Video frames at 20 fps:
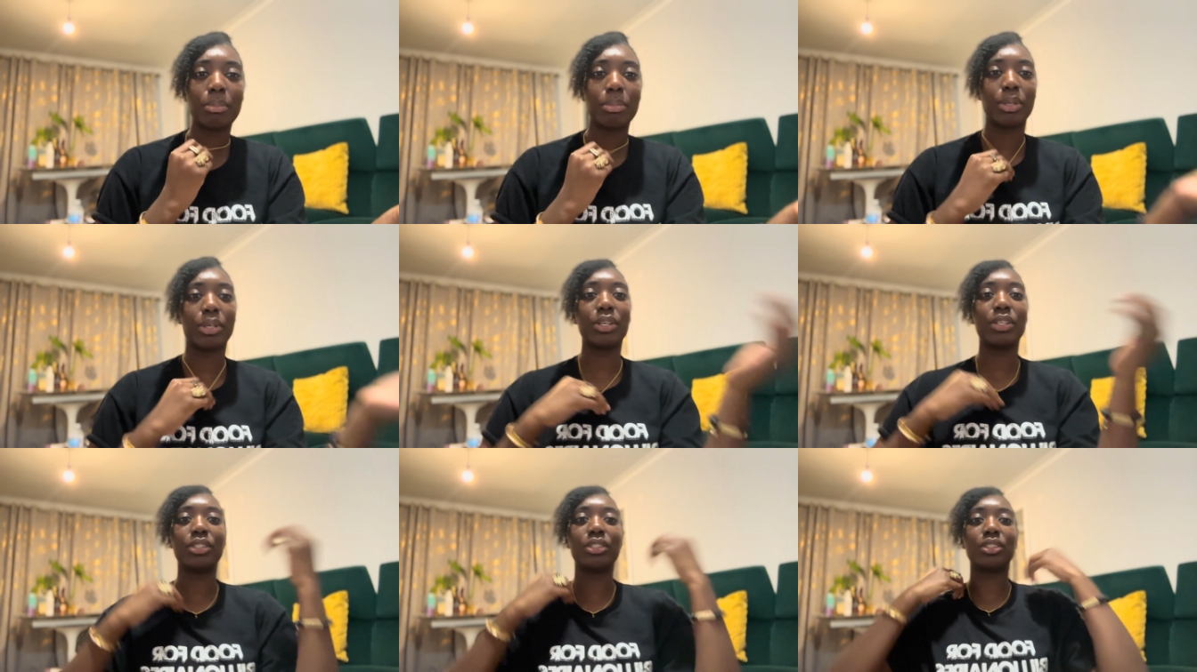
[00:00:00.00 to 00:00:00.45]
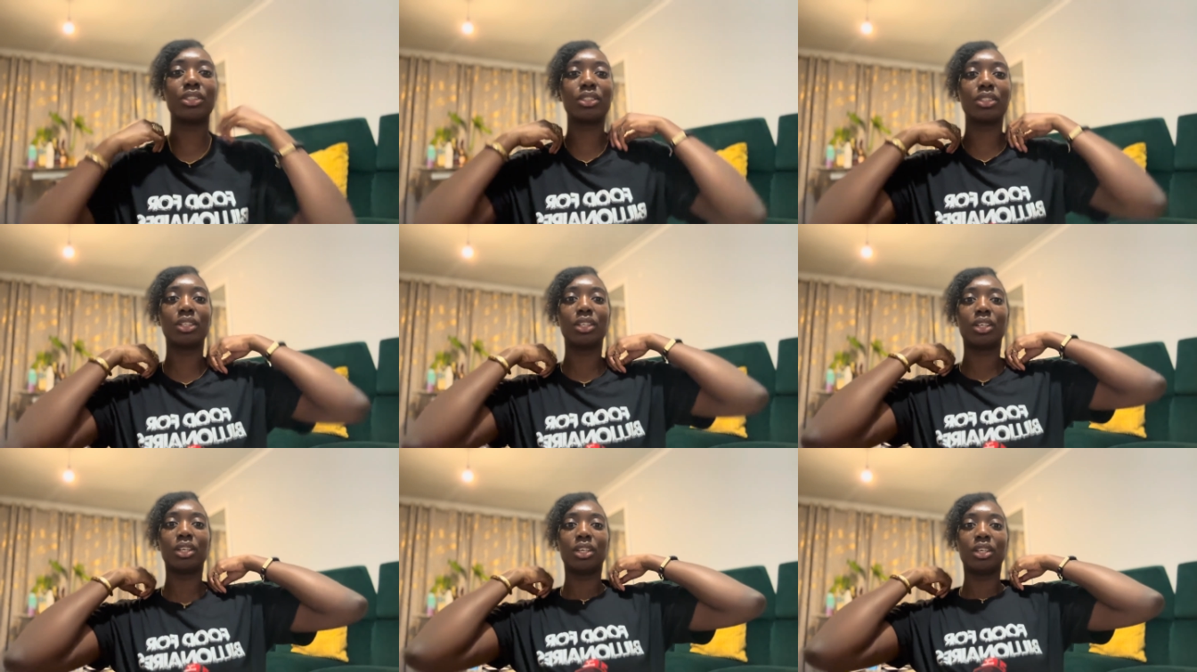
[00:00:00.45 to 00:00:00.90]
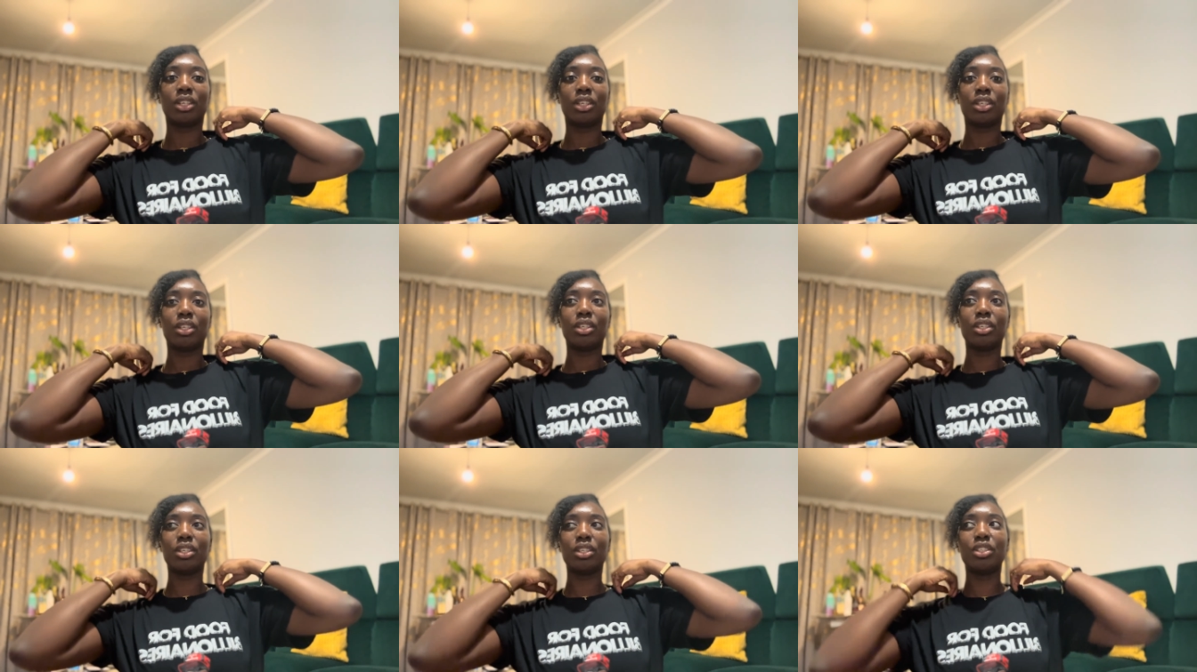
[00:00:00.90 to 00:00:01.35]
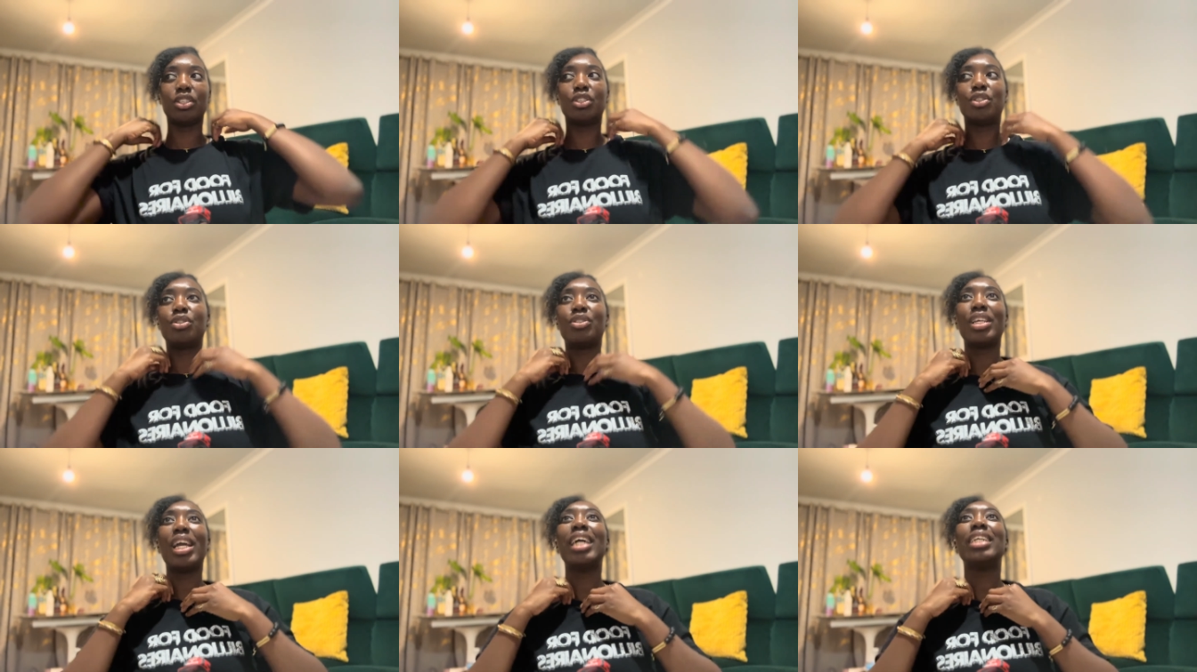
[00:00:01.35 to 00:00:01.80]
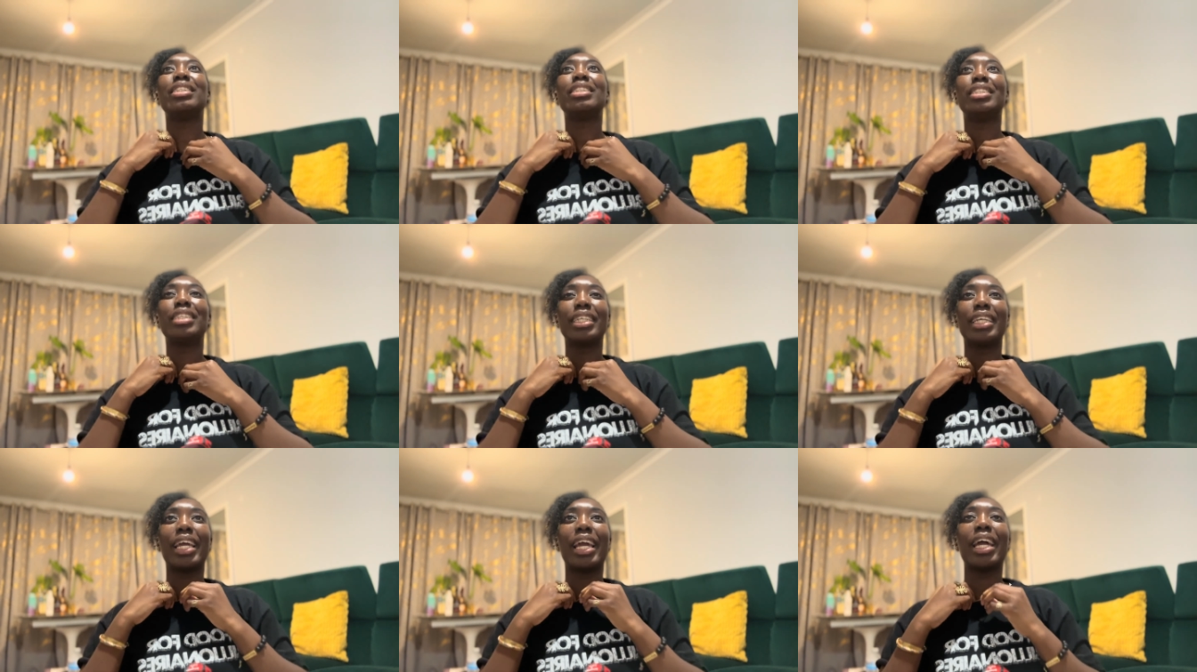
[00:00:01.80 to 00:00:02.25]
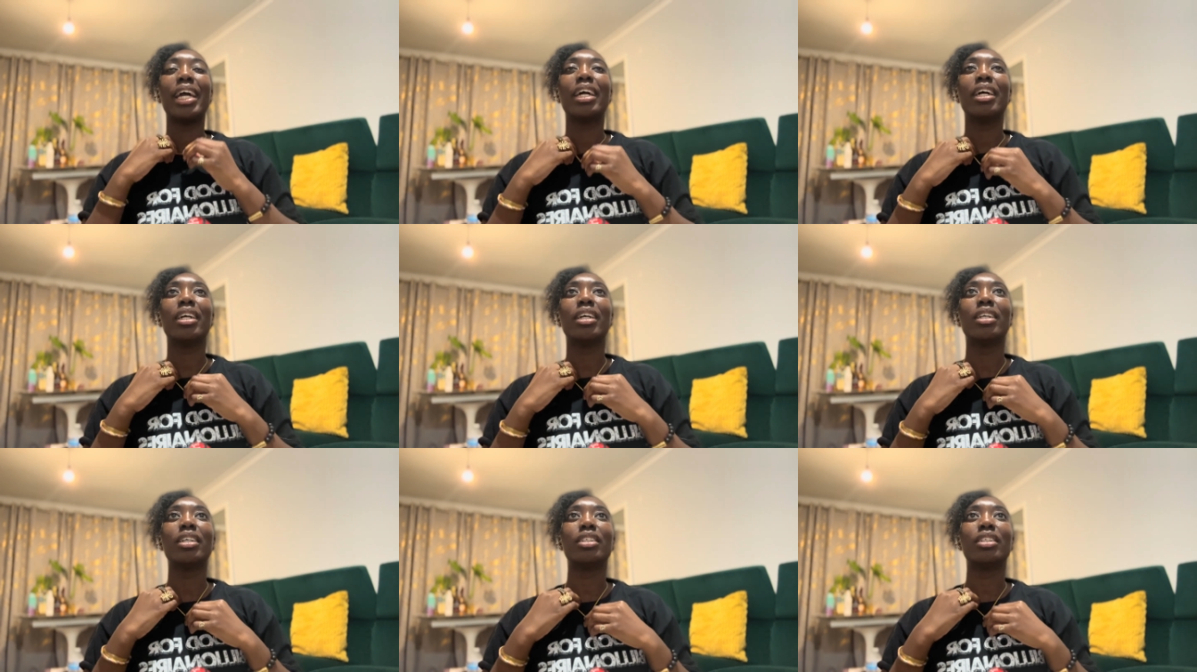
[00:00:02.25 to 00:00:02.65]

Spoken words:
Because you tend to get